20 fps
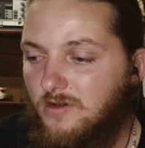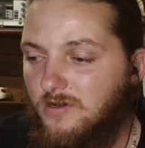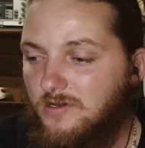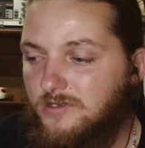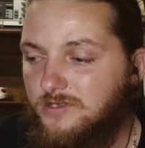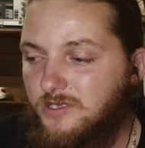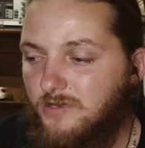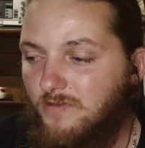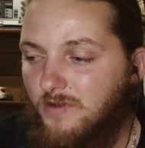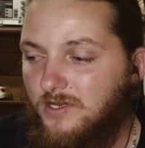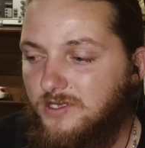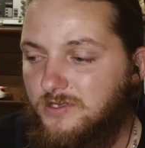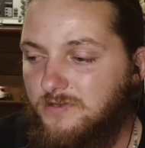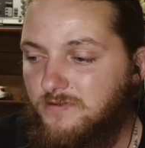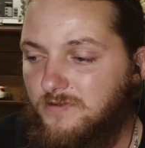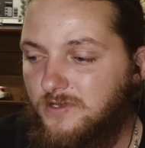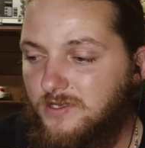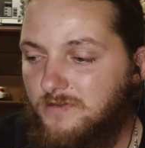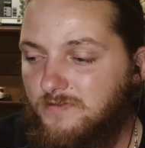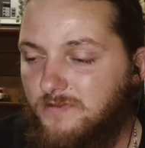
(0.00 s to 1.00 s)
too much
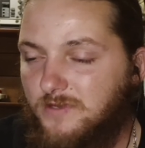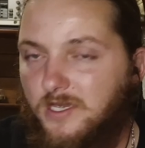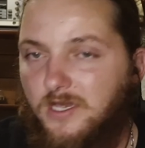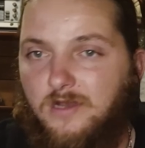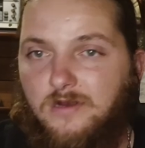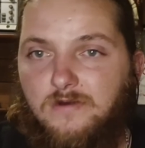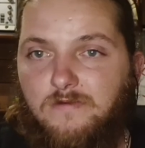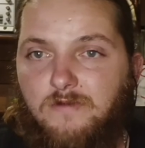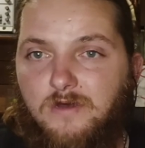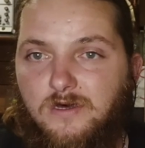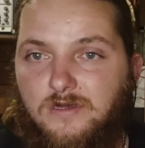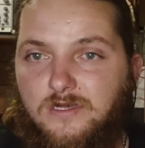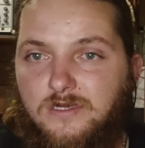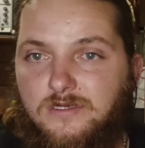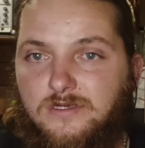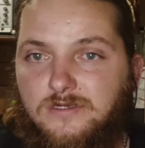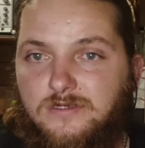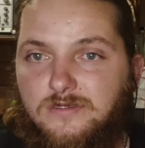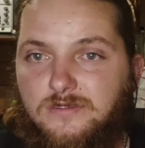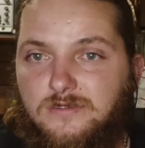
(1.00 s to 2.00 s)
for them to care about at
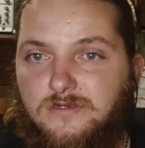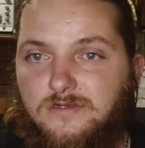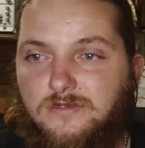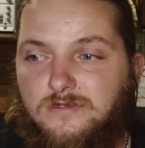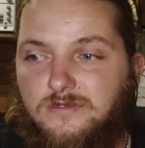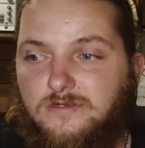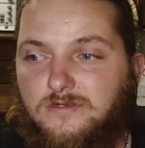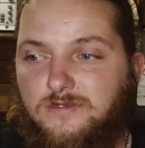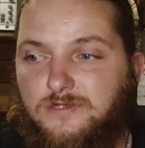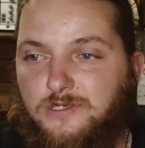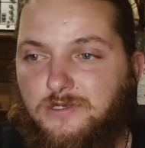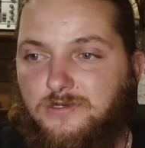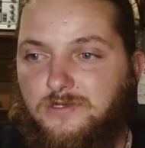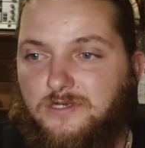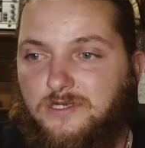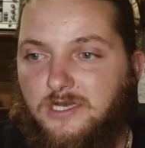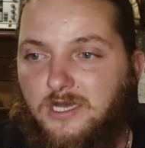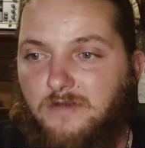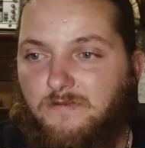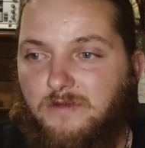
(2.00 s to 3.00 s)
a certain
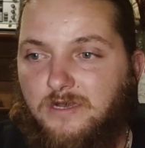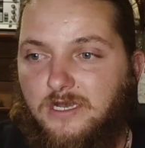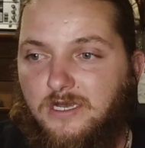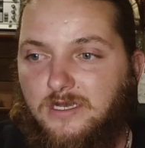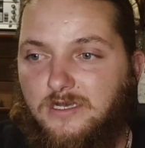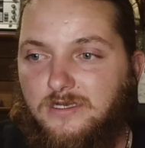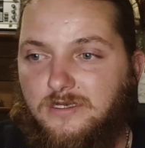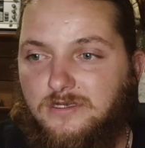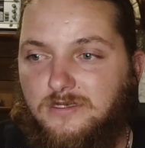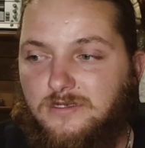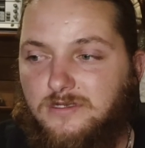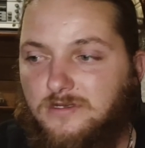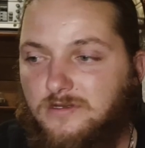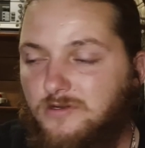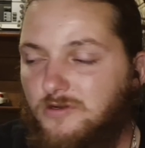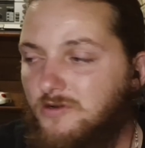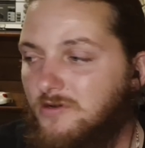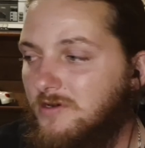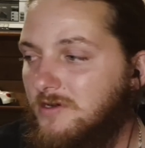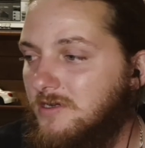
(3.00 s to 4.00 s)
time at night,
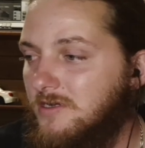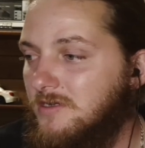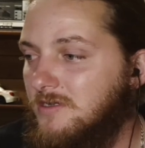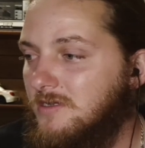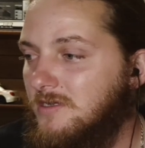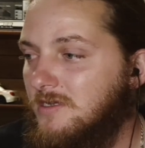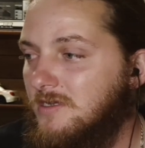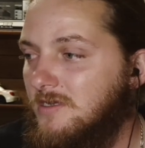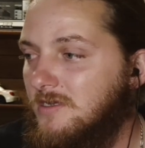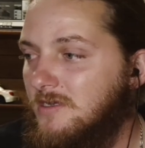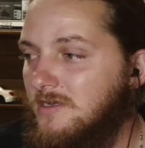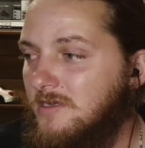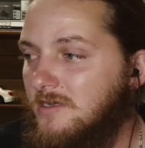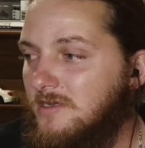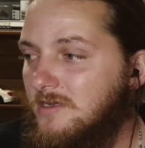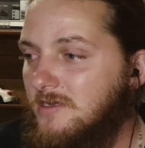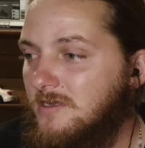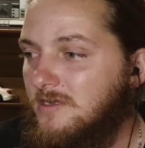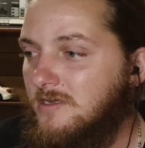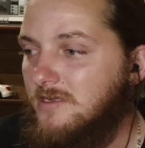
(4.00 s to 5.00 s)
or
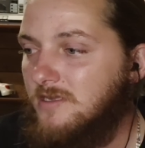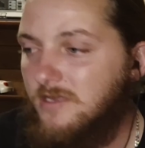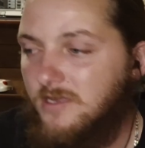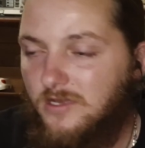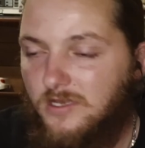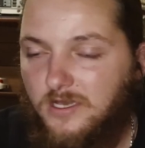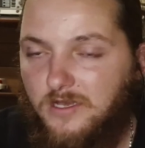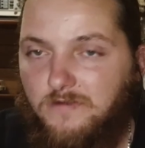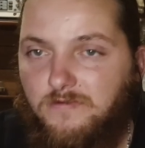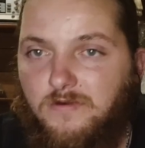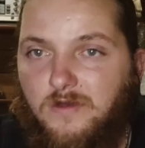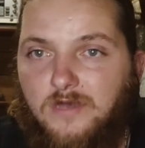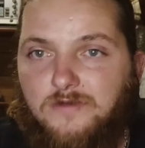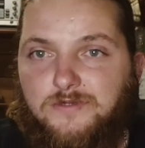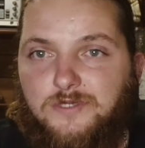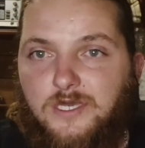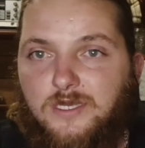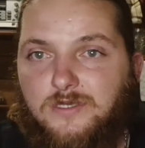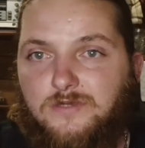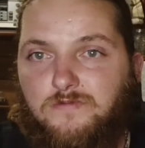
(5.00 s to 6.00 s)
like 5
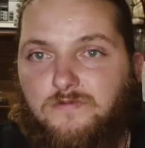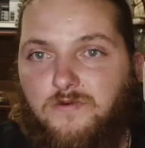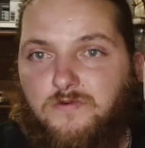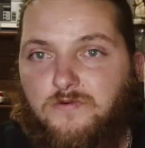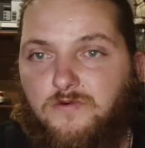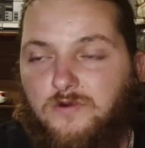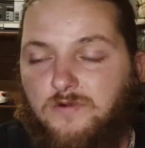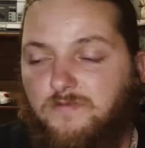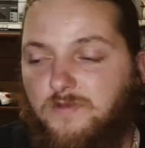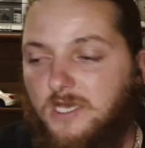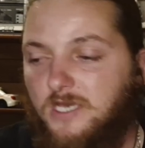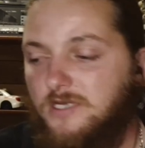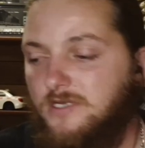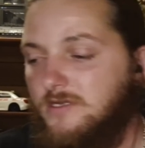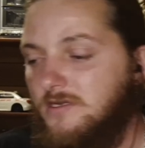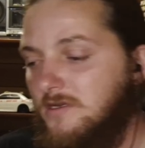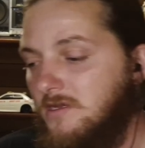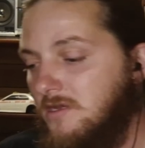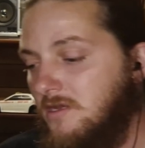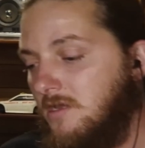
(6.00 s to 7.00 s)
seconds before bed.
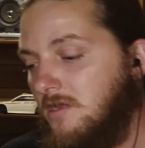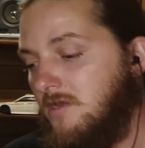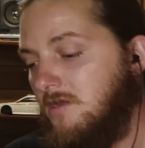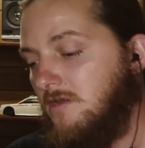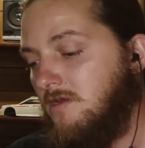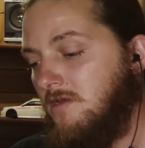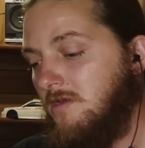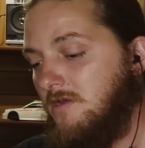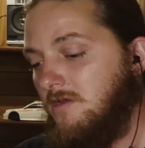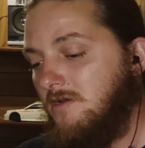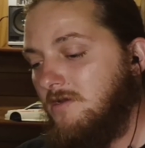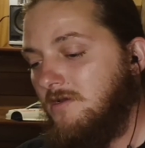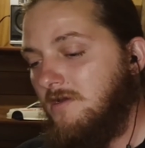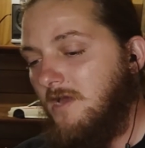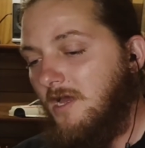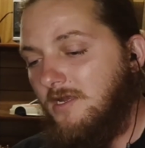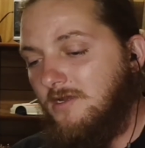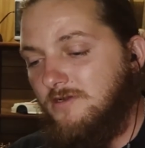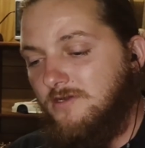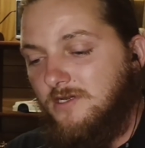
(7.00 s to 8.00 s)
I
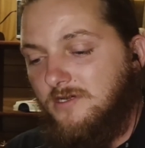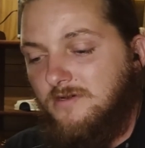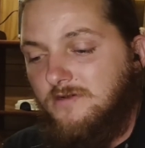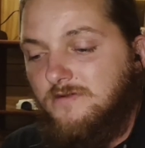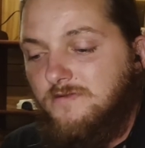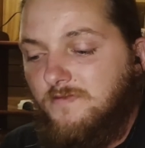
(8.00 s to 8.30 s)
don't know.